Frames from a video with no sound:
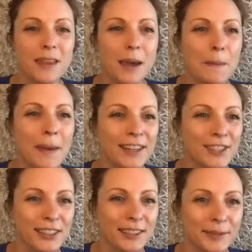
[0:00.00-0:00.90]

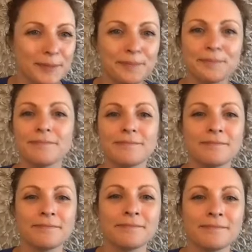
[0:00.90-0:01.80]
Imagine.
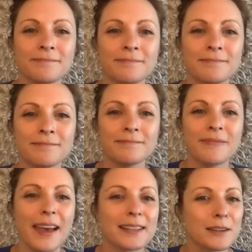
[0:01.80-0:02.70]

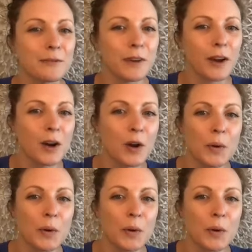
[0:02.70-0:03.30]
As the Pharaoh,